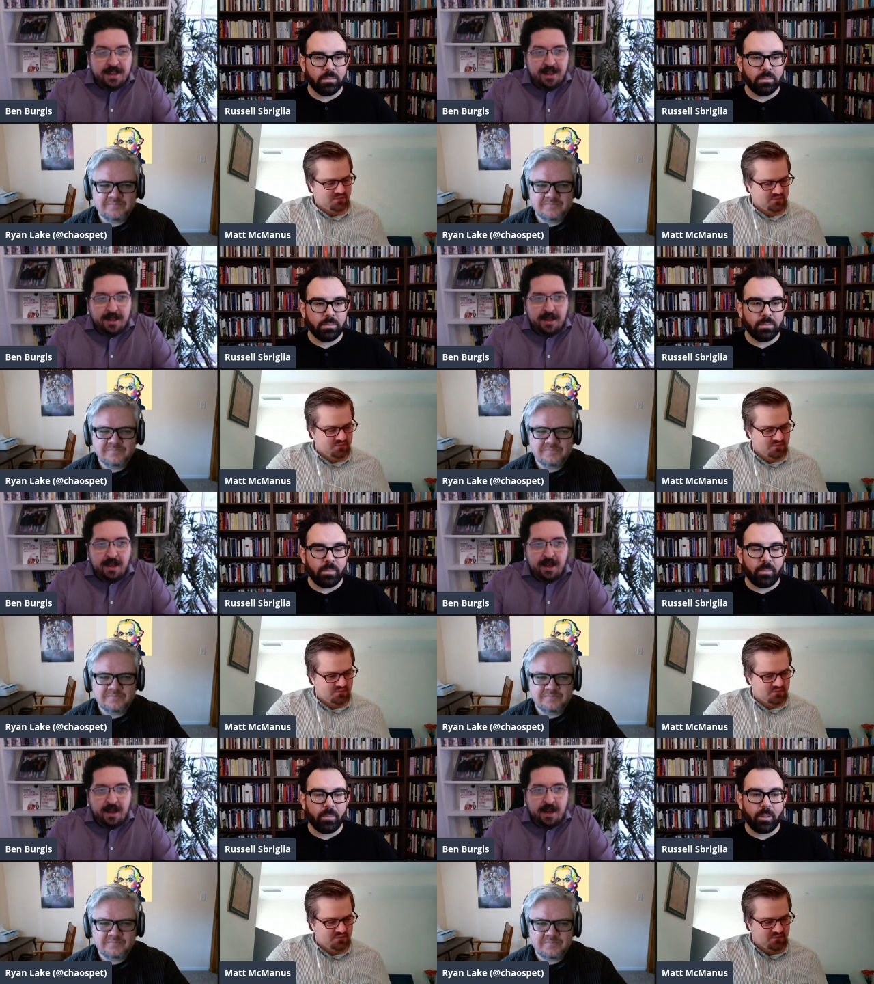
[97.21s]
Speaker 1: I think
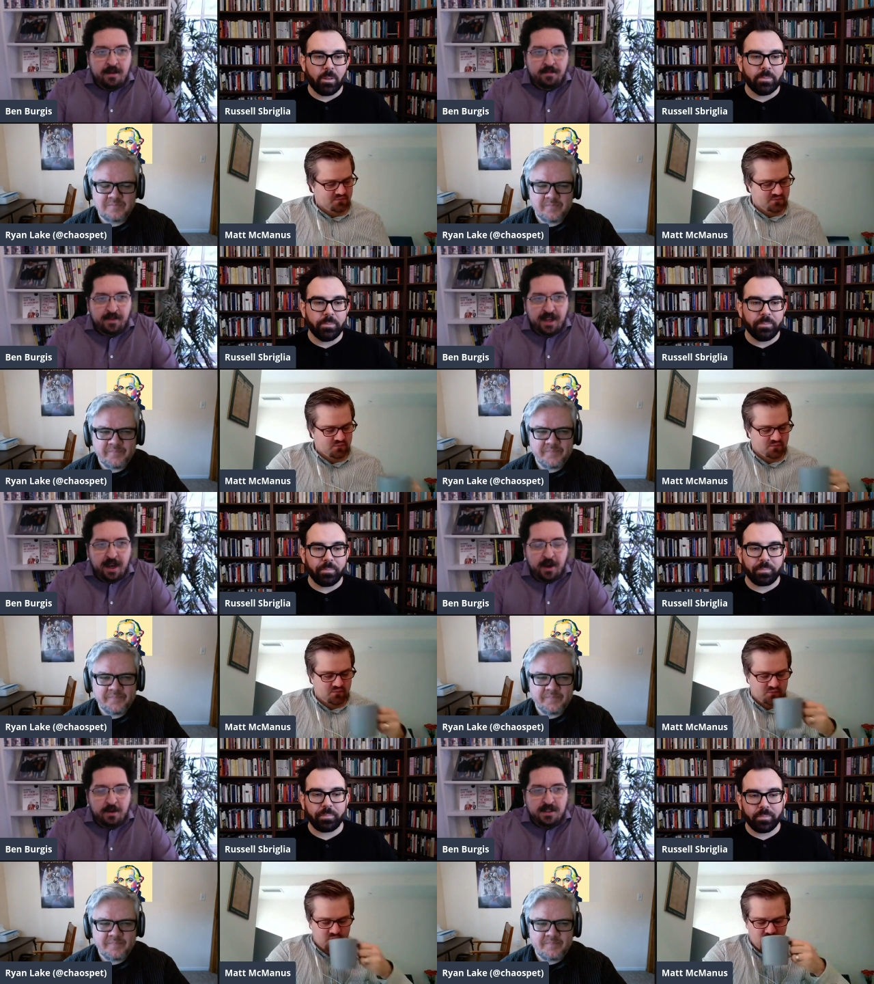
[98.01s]
you
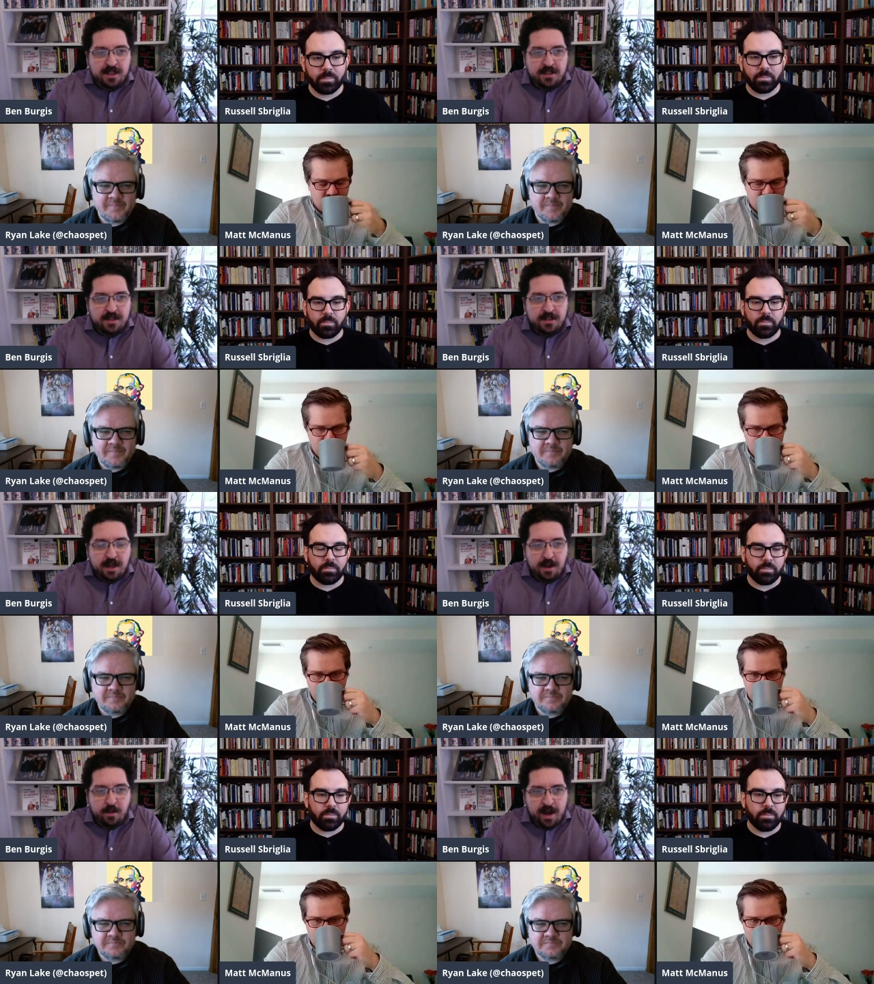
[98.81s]
know, since
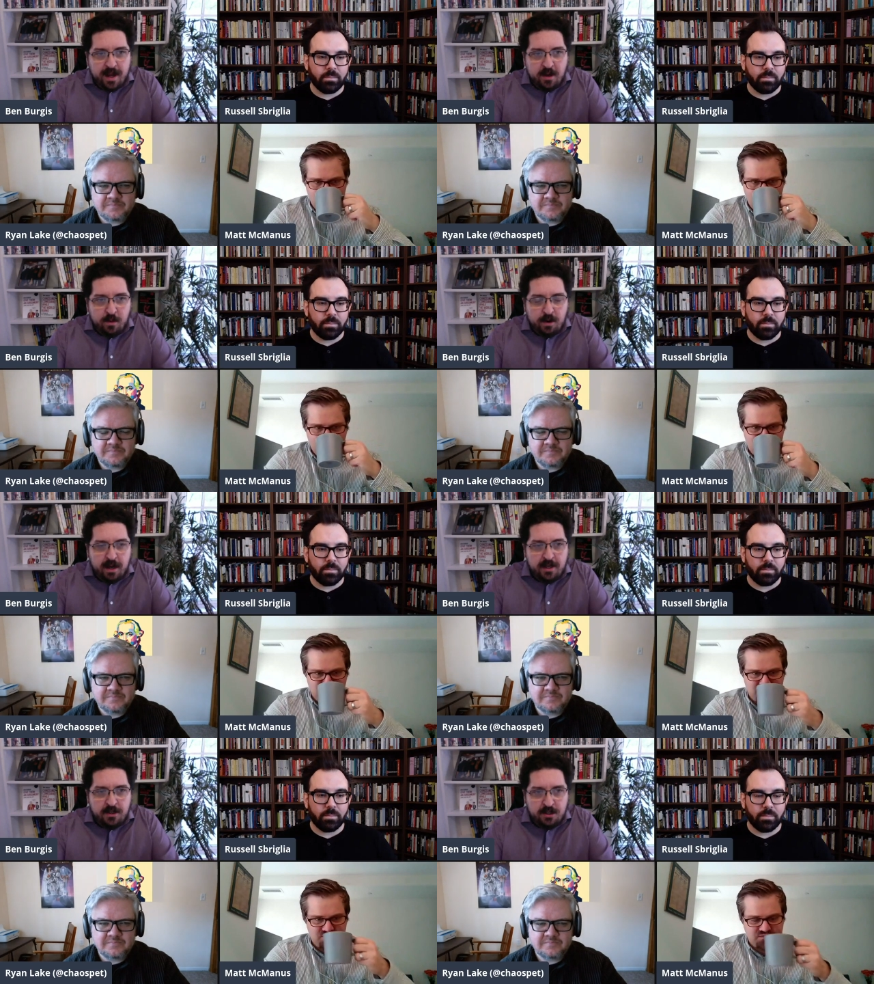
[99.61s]
we're not going to
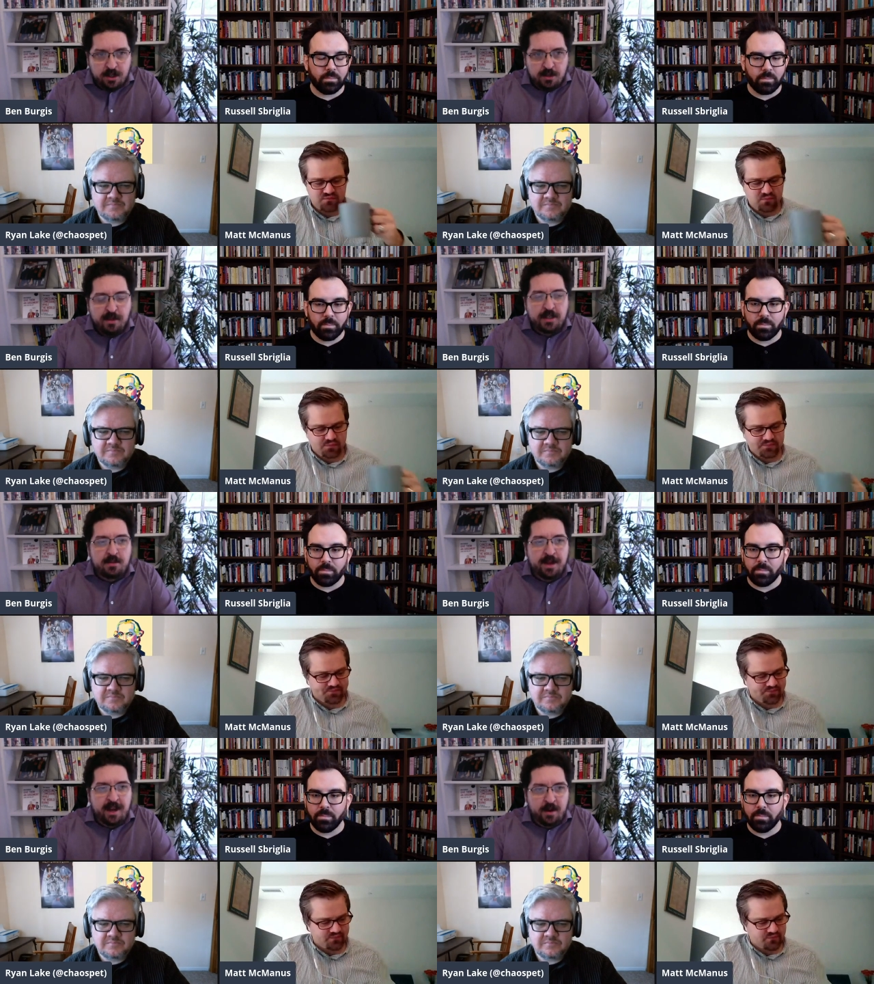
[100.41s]
worry too much
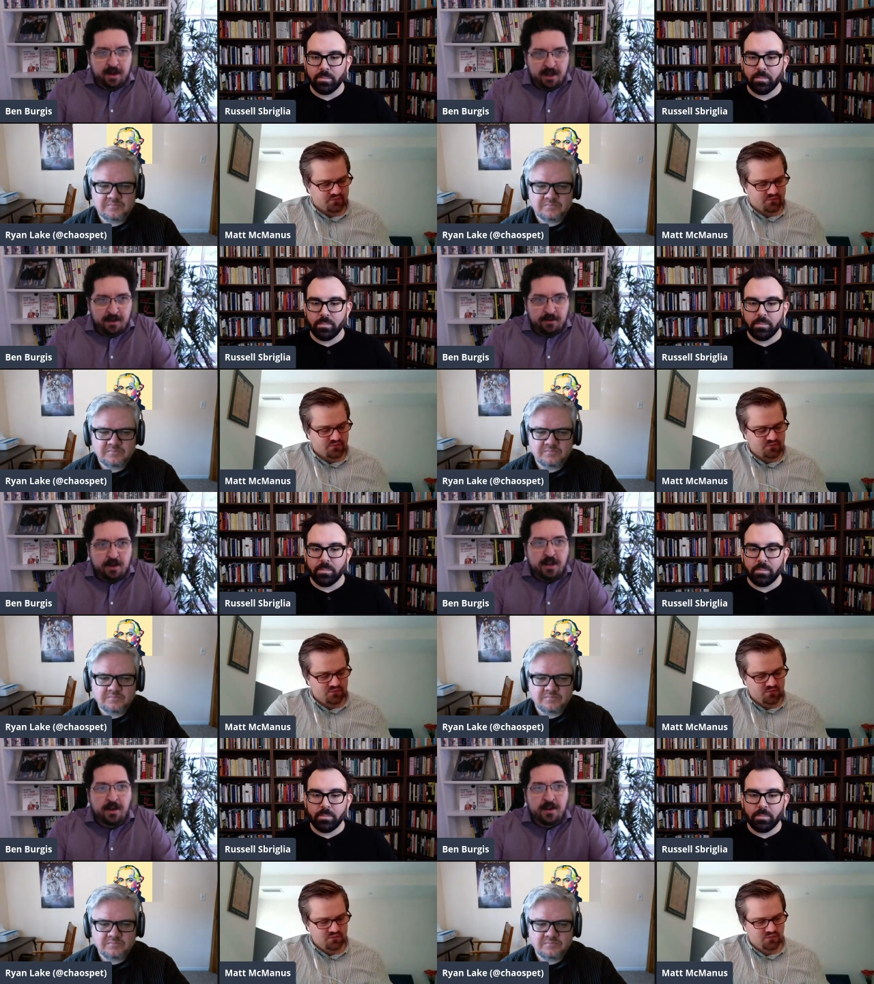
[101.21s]
about how we
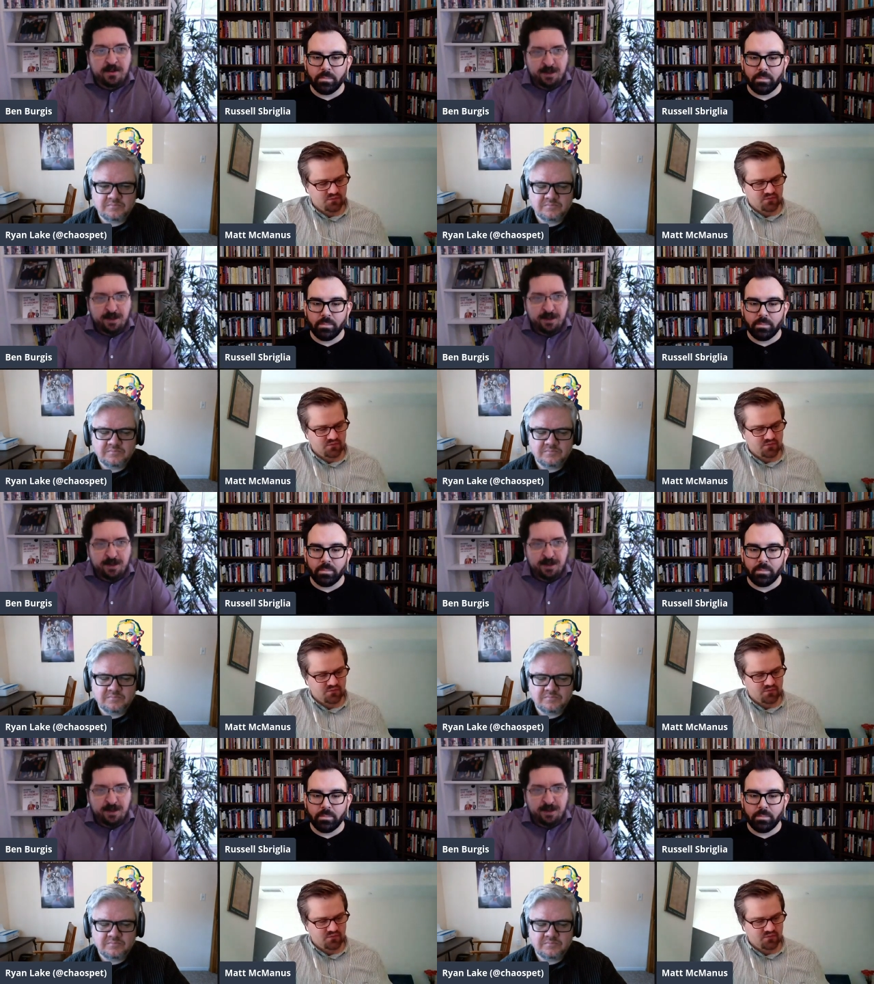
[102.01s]
cover, you know,